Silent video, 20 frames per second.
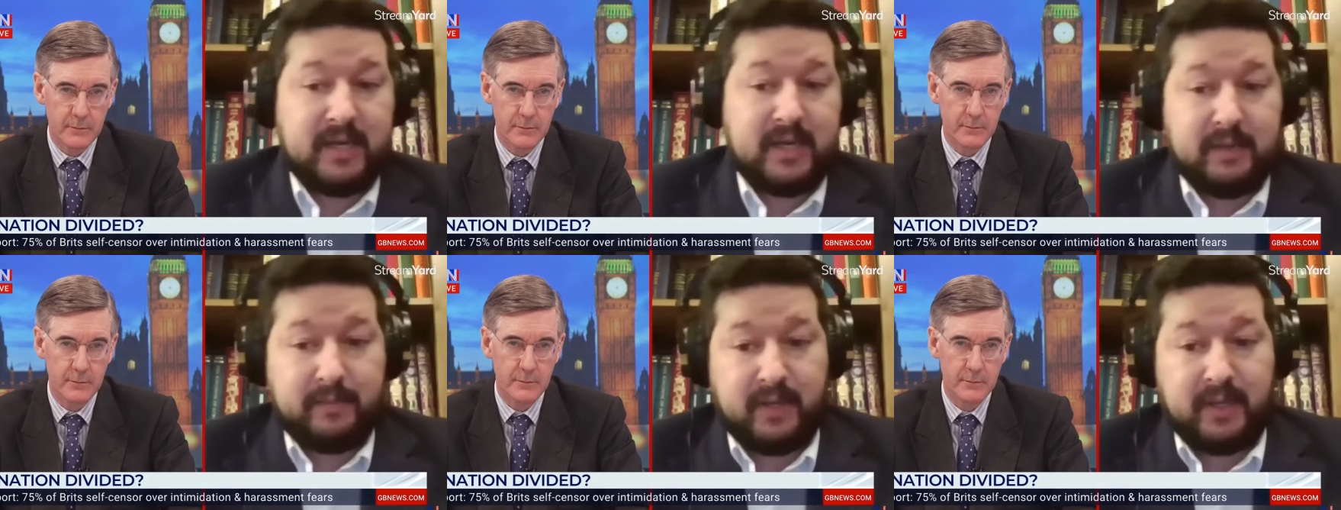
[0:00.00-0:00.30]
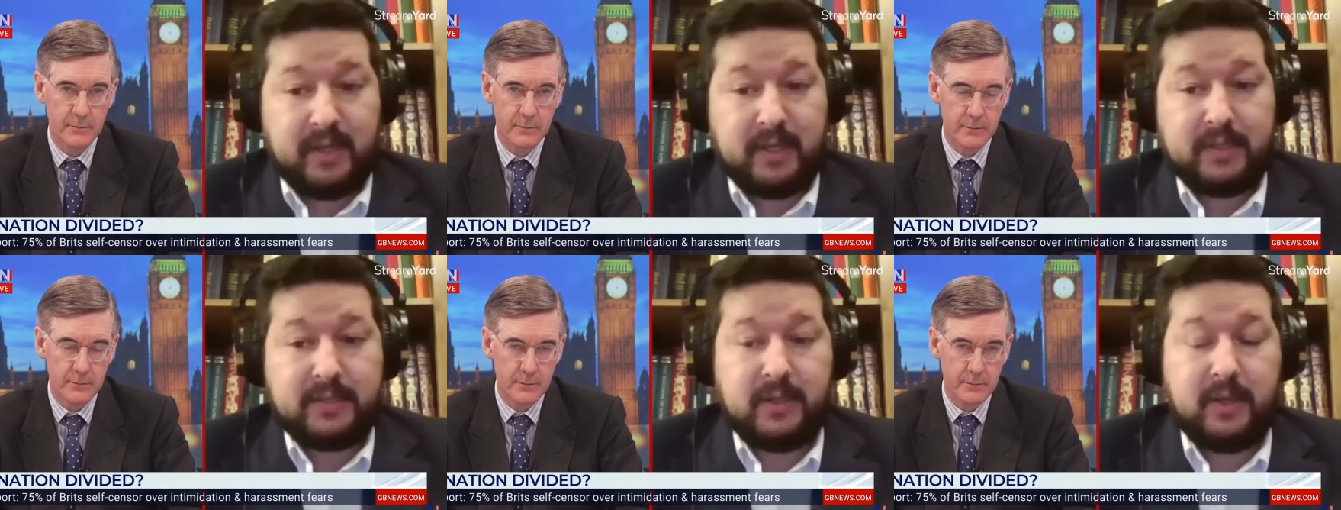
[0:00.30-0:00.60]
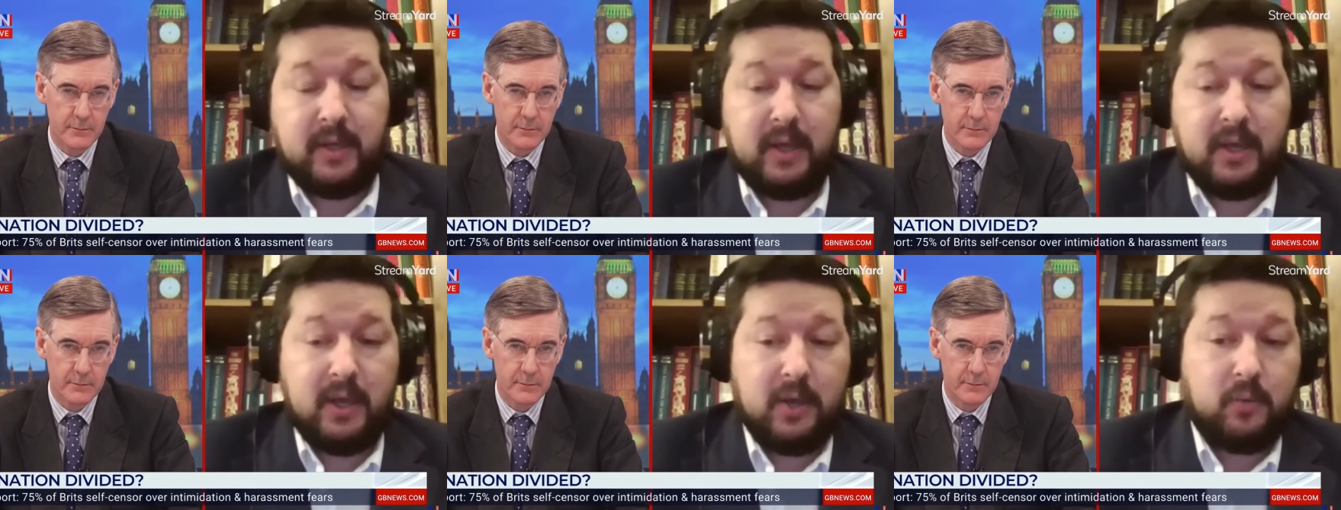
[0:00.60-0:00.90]
Speaker 1: enemies
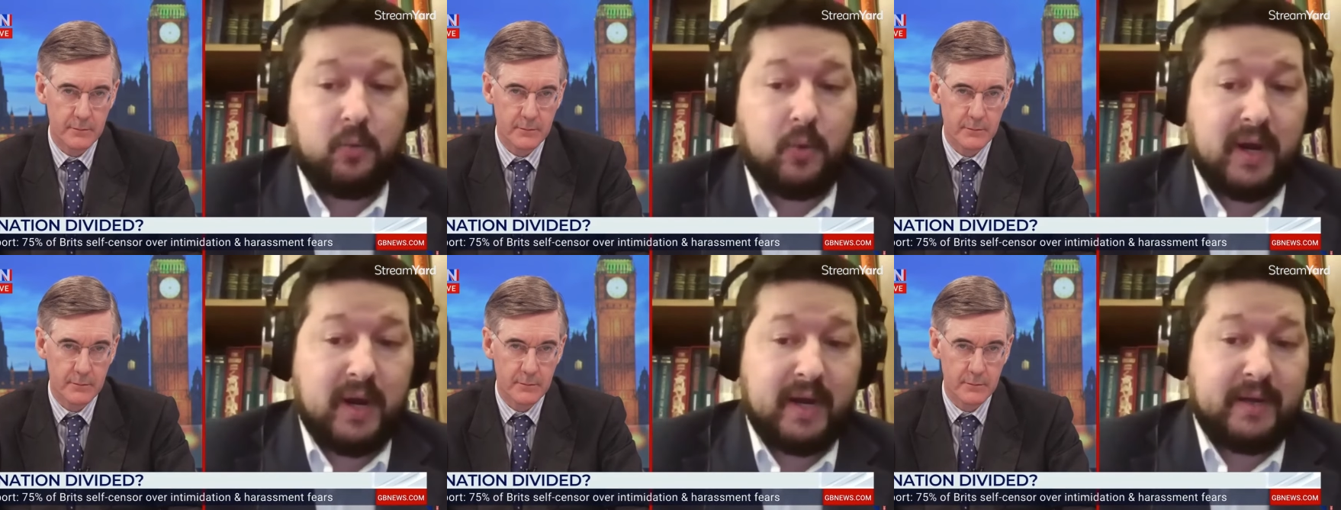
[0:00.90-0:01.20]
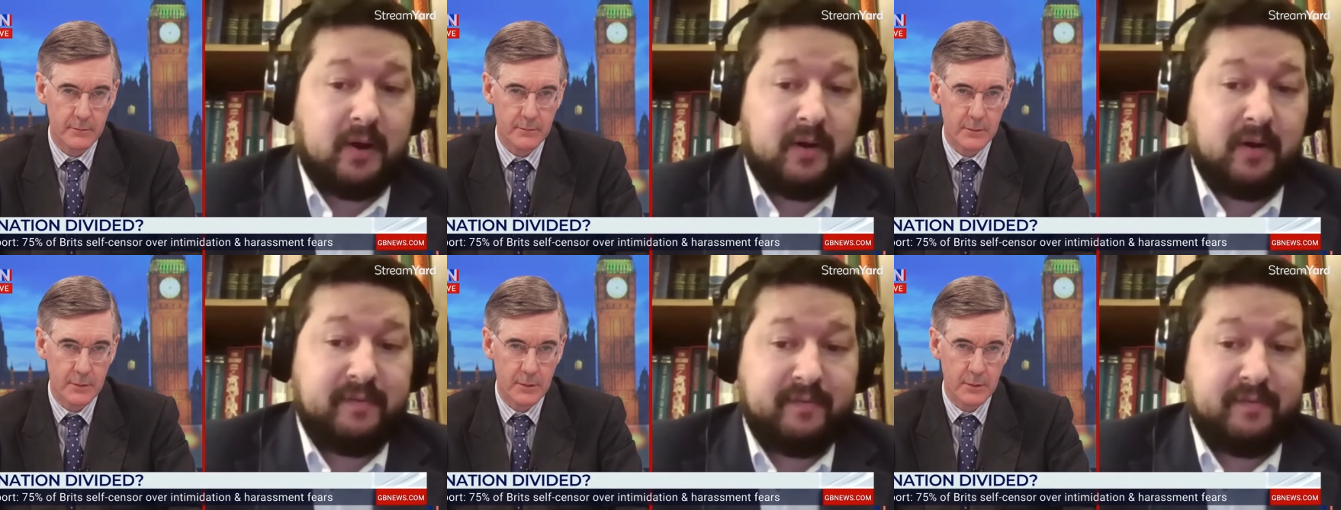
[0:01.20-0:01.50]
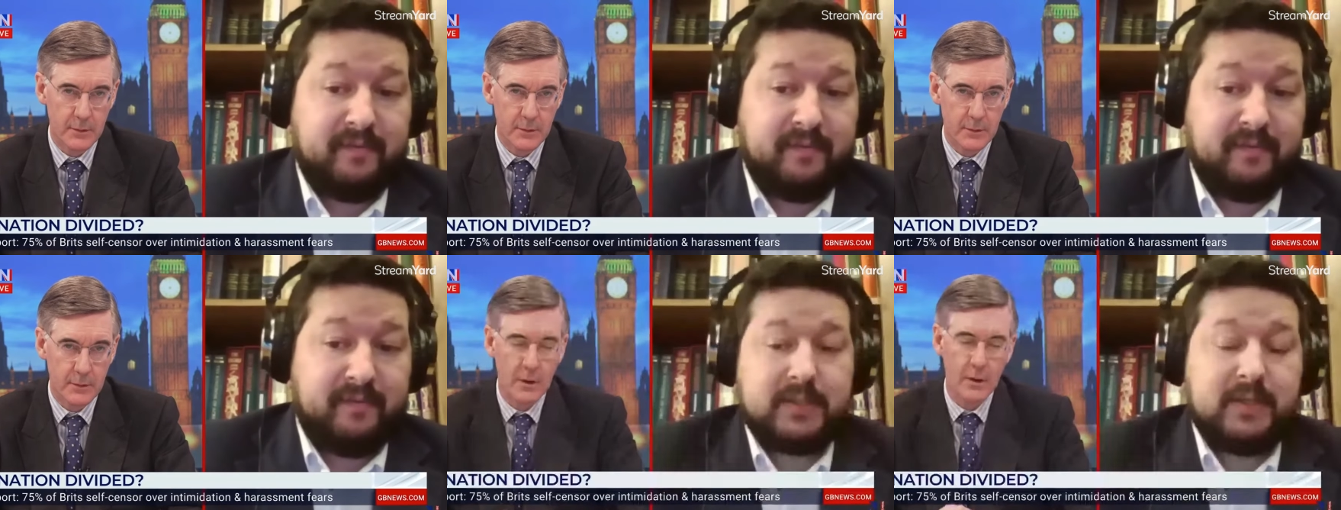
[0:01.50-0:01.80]
while in
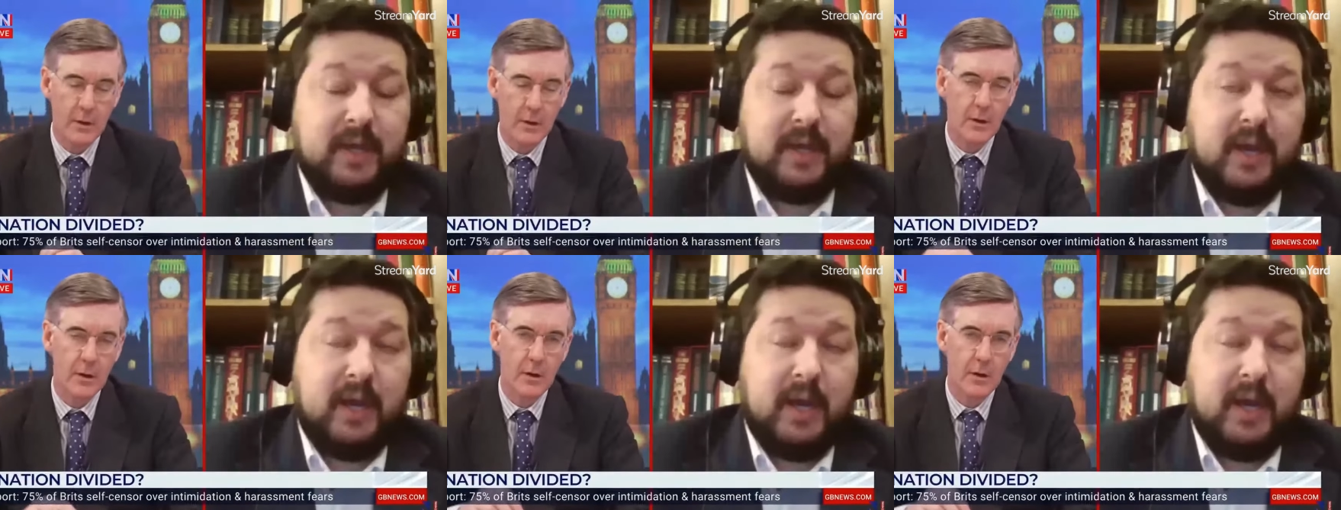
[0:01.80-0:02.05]
office,